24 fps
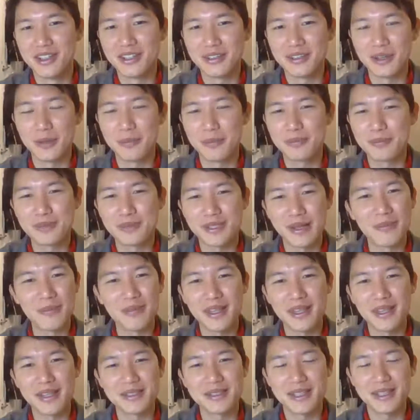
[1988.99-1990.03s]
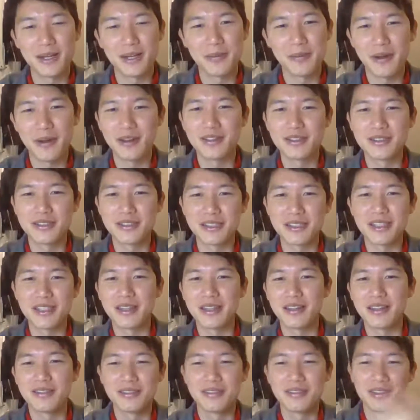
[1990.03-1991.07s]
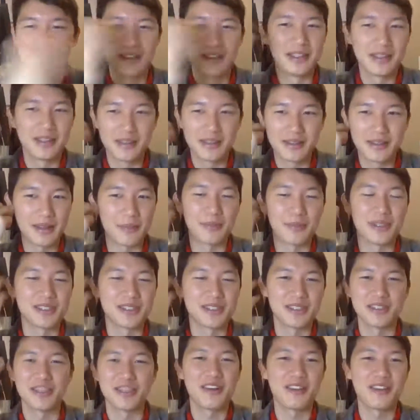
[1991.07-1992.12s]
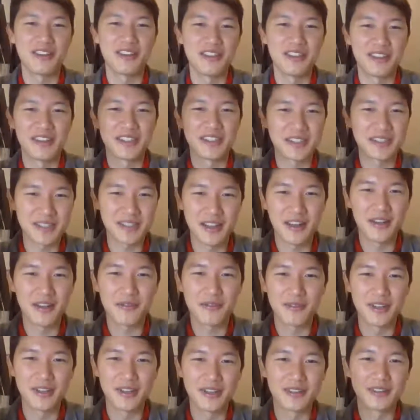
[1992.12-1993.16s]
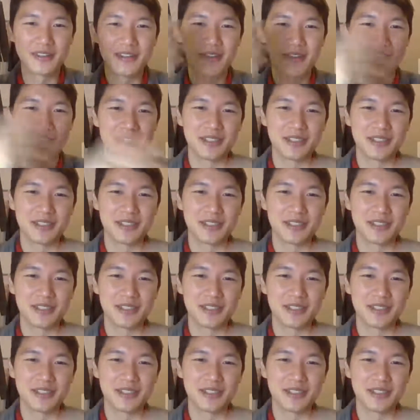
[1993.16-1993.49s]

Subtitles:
there are some things that our parents say that pisses us off, and